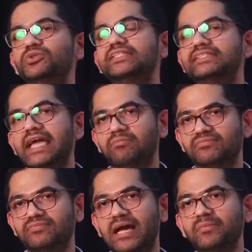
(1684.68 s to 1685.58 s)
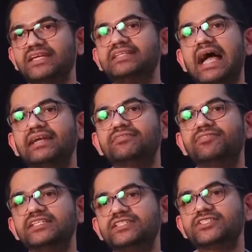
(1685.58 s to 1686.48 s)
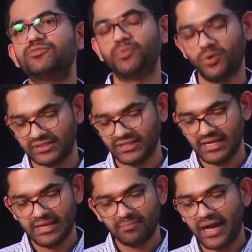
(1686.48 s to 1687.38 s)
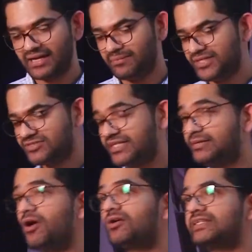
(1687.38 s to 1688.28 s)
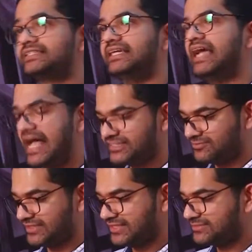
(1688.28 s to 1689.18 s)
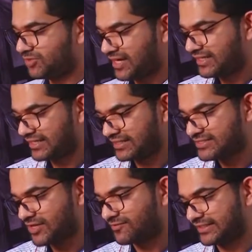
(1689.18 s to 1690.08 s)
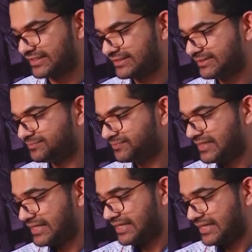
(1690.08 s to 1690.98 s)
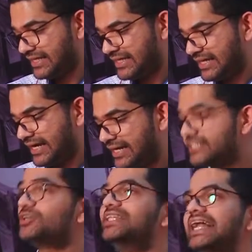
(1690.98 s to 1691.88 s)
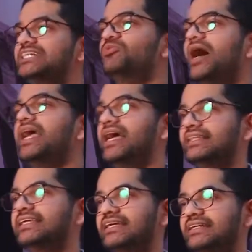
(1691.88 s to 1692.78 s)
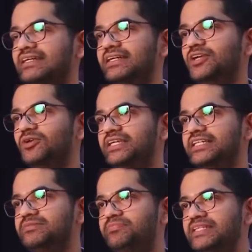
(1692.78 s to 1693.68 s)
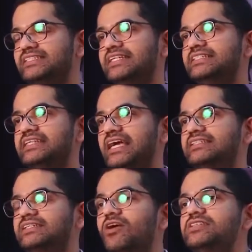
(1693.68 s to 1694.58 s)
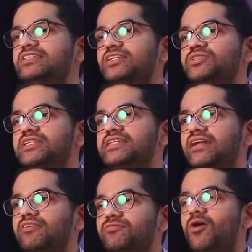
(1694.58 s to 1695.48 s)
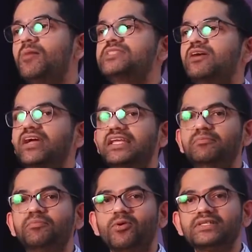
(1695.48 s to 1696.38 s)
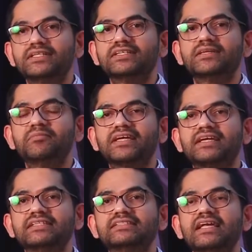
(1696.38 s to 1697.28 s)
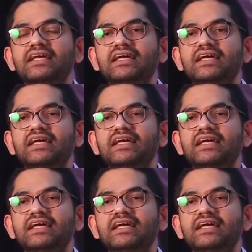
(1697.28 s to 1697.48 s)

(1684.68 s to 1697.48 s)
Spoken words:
the same. It had the features of both parliamentary democracy as well as monarchical sovereignty. So that is why I think these princely state constitutions and reforms are very important, because